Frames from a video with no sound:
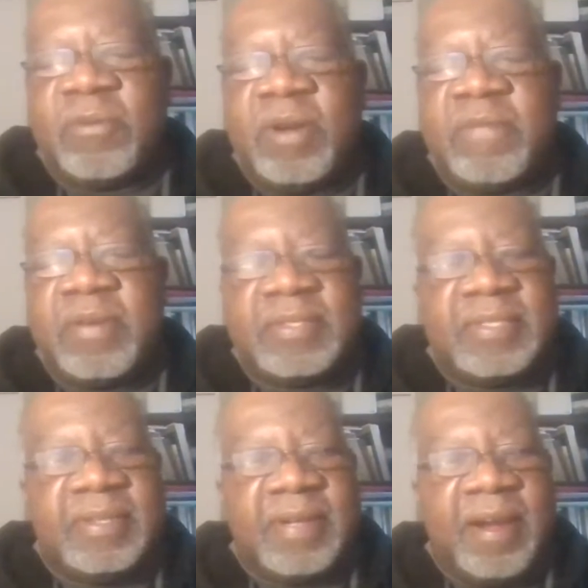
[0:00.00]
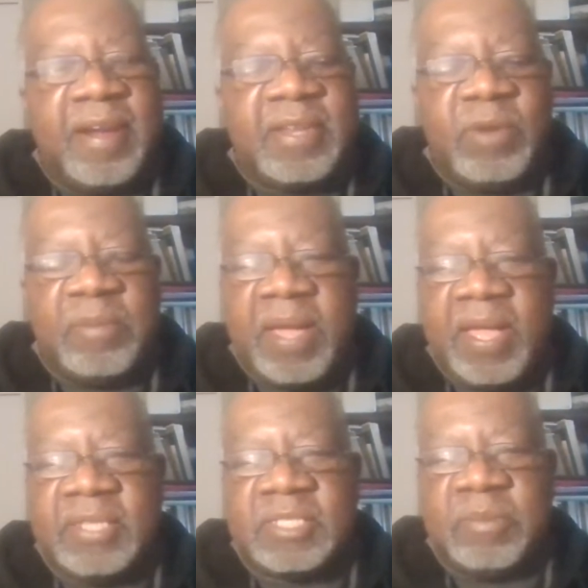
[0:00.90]
reference to gardening
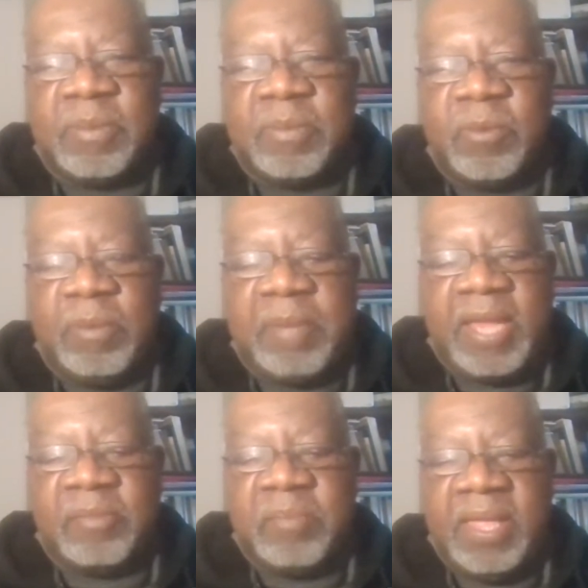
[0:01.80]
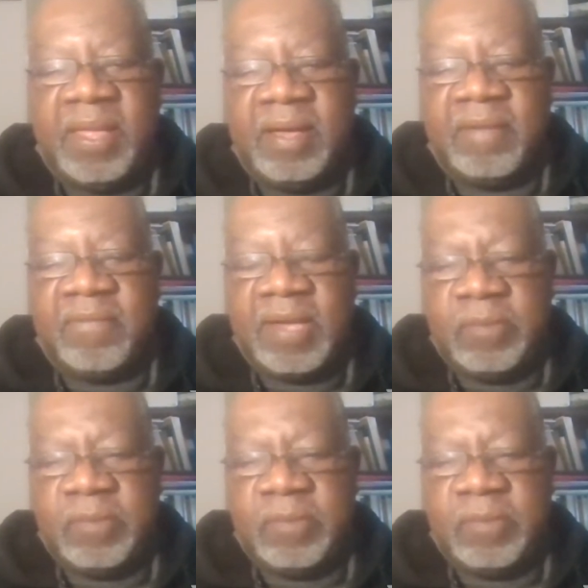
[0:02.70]
reminded me of